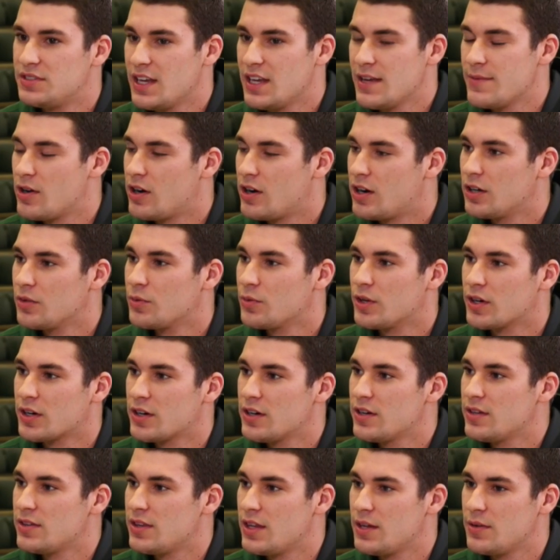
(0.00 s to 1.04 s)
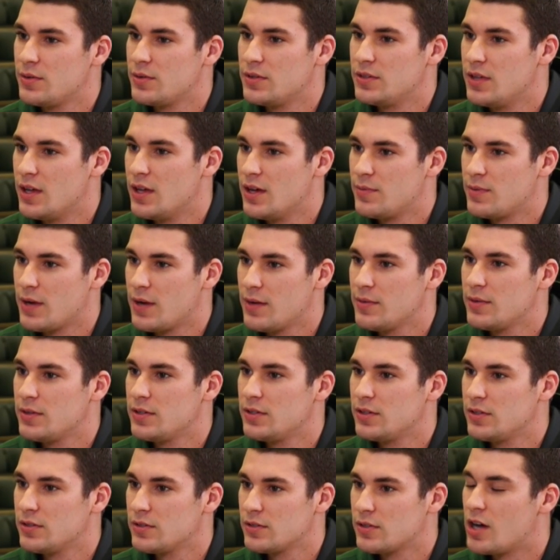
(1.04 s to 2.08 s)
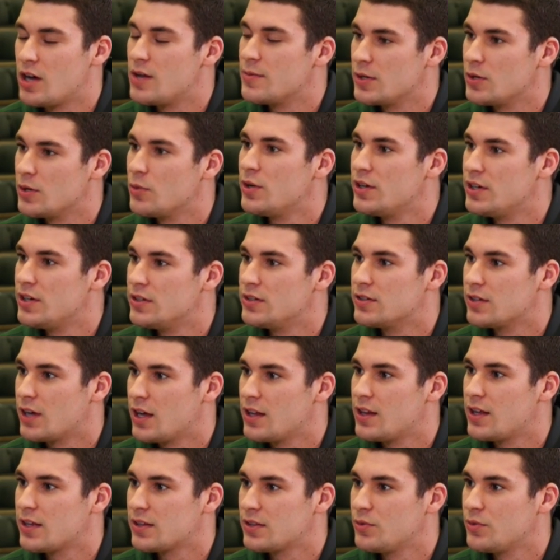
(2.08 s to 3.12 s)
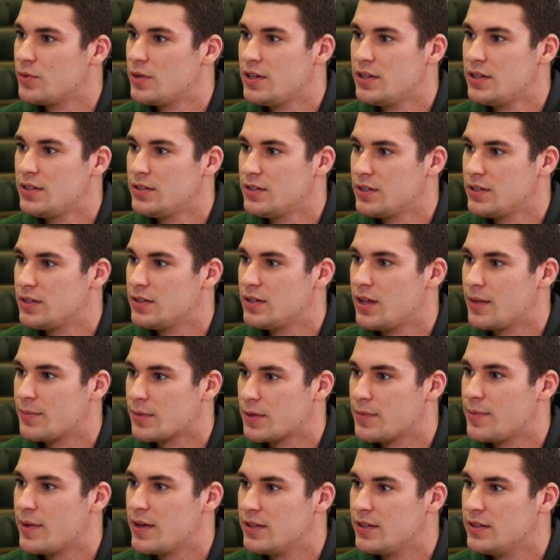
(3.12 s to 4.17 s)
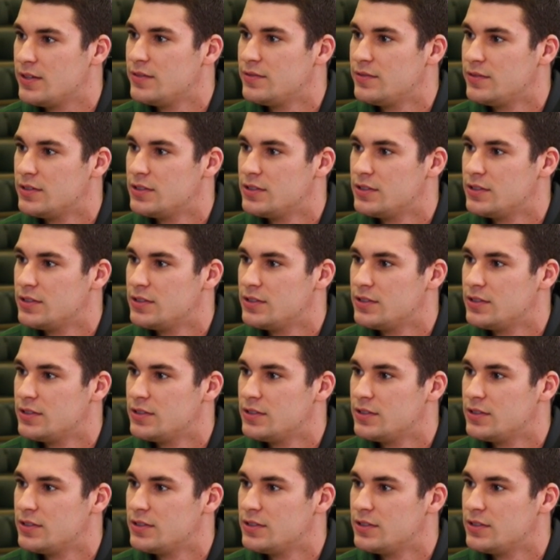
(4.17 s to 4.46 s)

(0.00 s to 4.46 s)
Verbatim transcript: I'm a hard worker, and they would uh, probably call me a winner. I like to win, and I'm competitive.